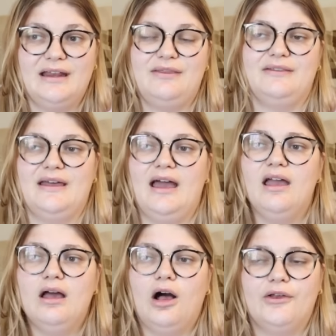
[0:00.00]
And I think that
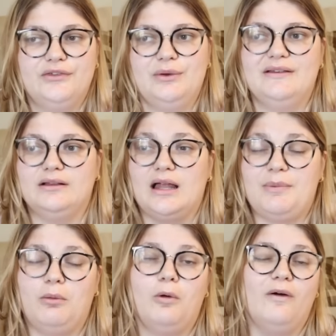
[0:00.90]
also is a lot
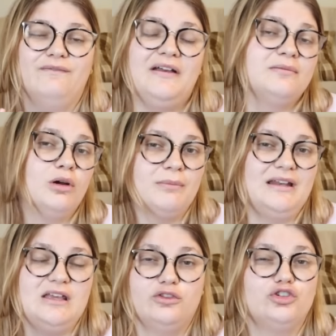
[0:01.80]
of people will invest more
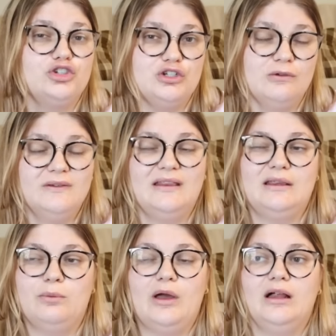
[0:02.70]
money in their shoes than
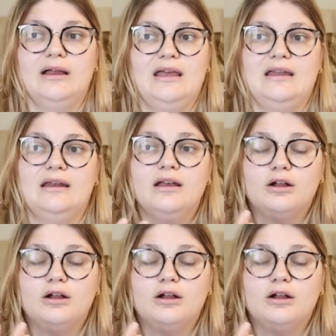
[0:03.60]
they will in